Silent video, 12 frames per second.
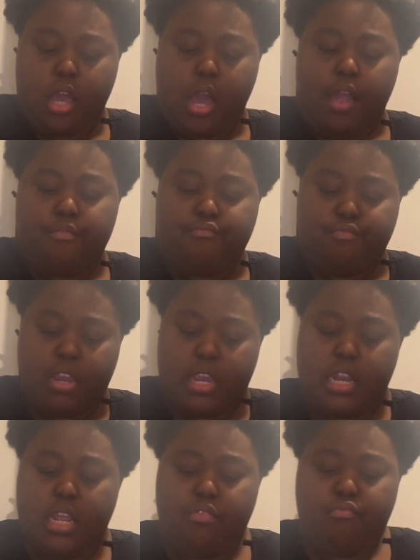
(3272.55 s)
I
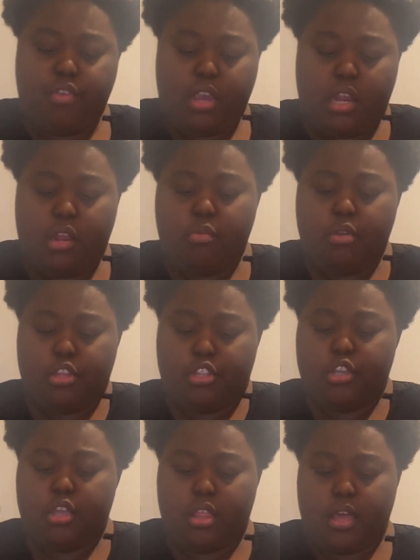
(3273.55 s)
really, really want to
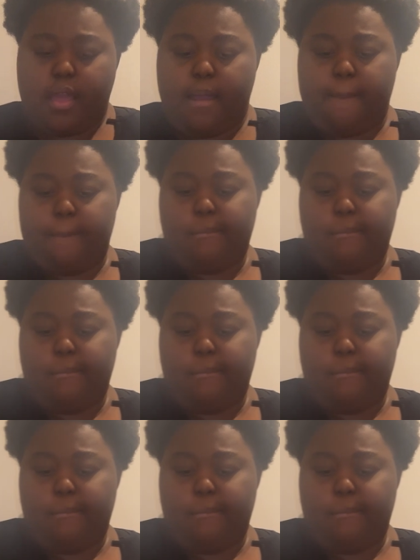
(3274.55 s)
do that.